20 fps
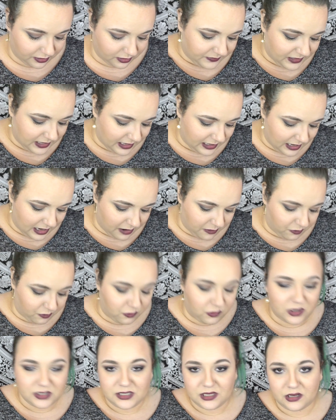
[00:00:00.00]
that I
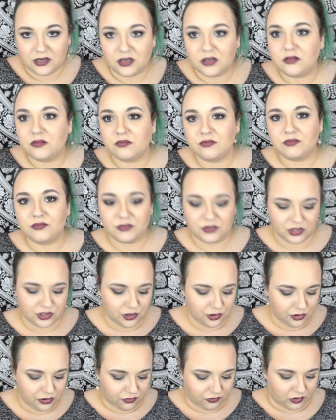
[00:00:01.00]
wasn't
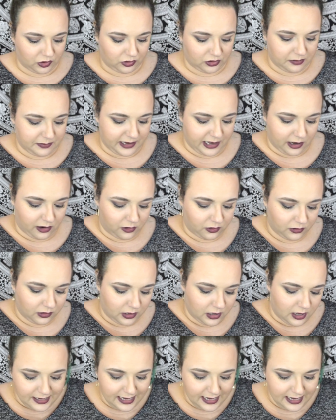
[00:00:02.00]
too thrilled about.